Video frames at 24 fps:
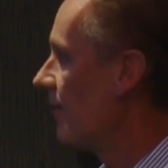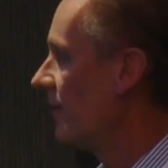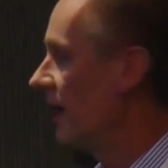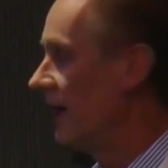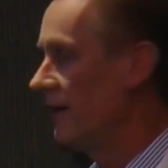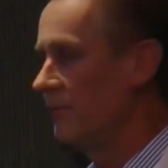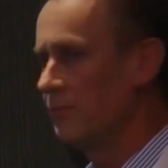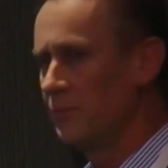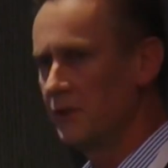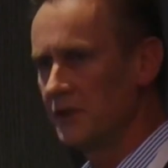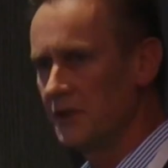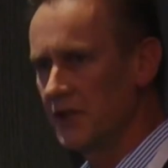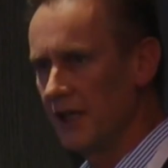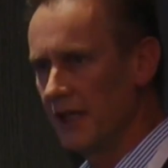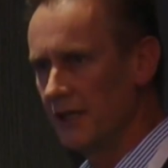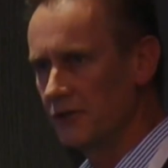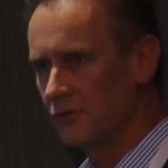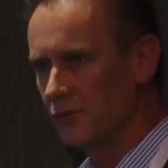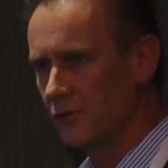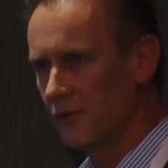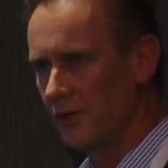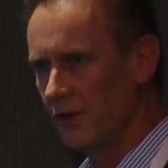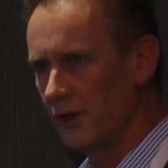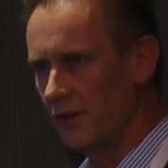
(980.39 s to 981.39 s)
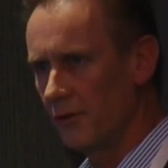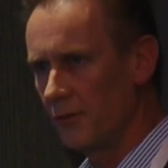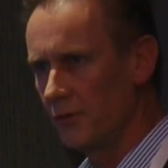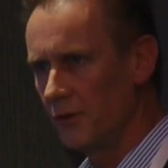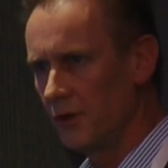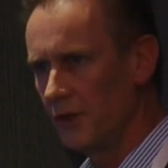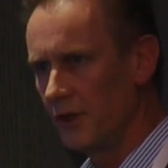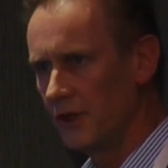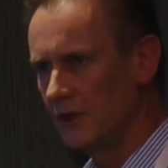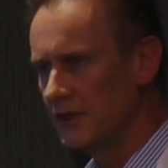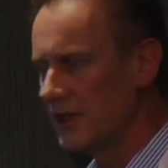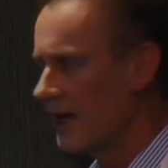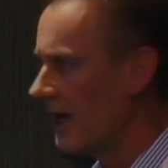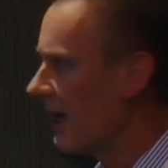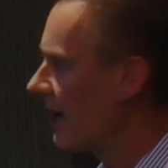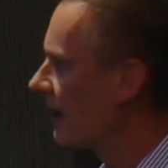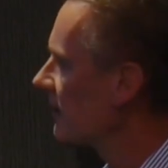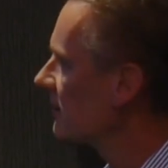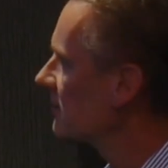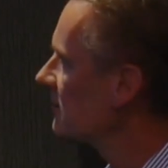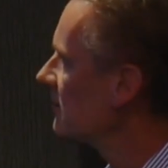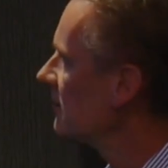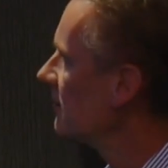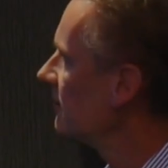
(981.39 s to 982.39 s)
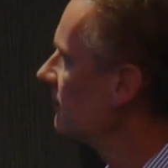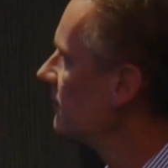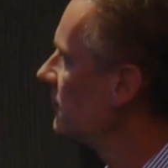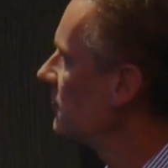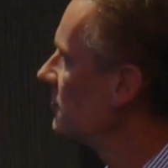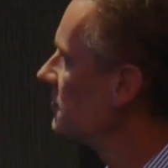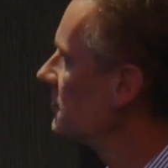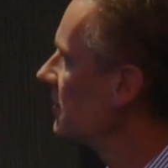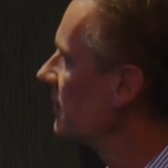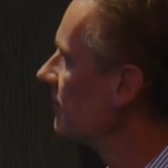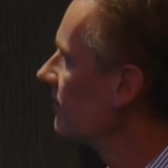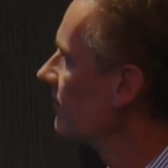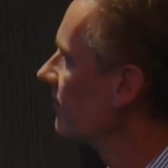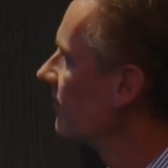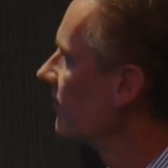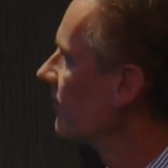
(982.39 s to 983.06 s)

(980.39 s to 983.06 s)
and potential therapeutic targets in the future.